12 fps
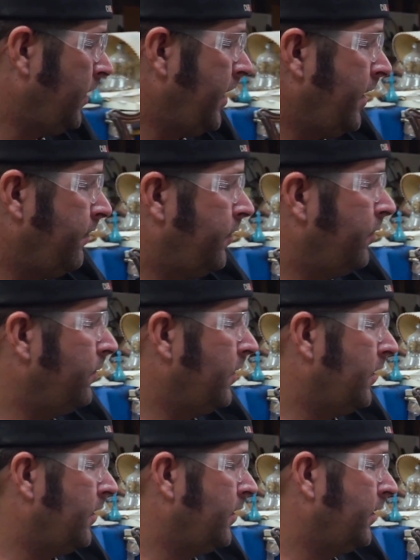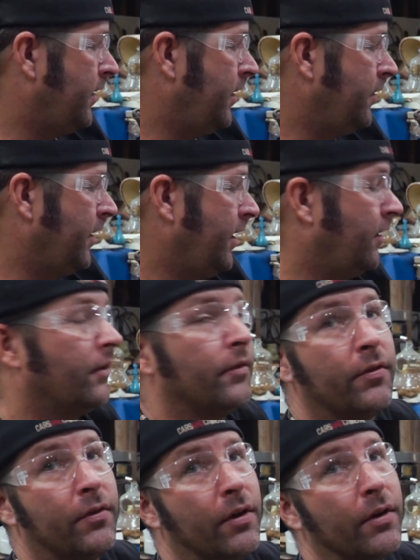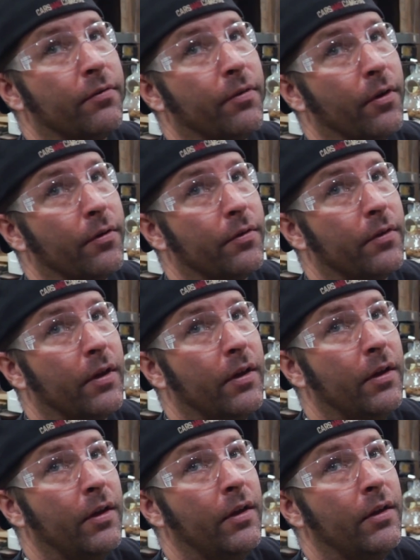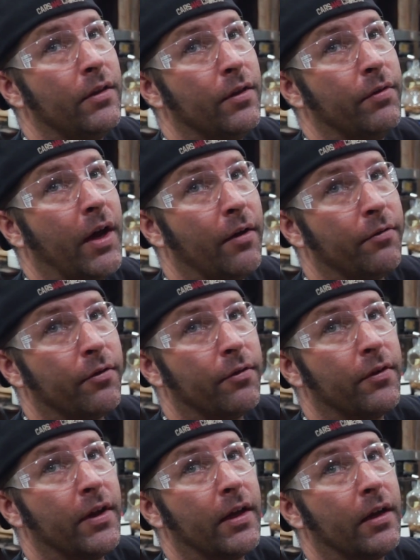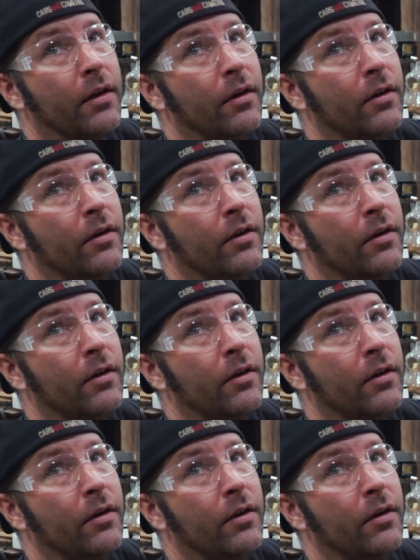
we have to uh, get the head unstuck first the valves are sticking.